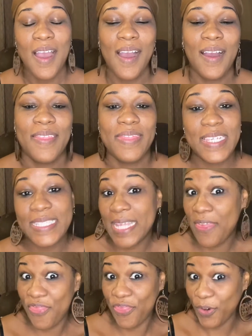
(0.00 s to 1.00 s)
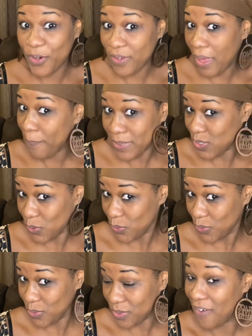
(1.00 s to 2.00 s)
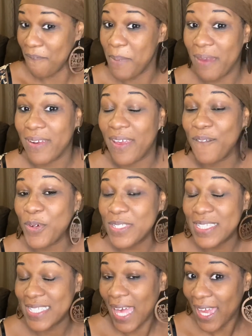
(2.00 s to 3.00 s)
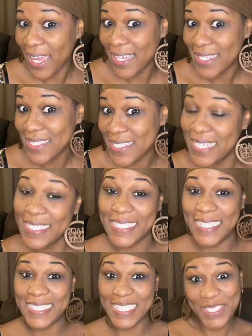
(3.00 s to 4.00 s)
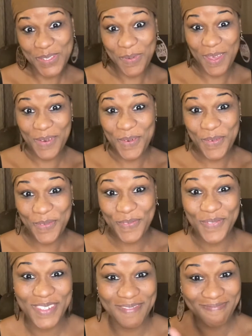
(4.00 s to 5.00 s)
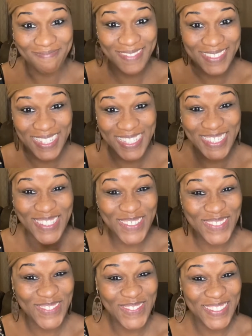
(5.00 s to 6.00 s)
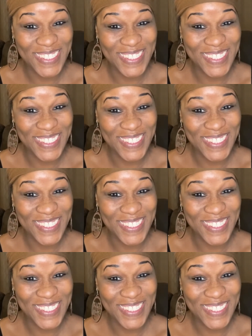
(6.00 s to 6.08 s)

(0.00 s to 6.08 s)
this third episode of Married at First Sight, season 12. Stay tuned.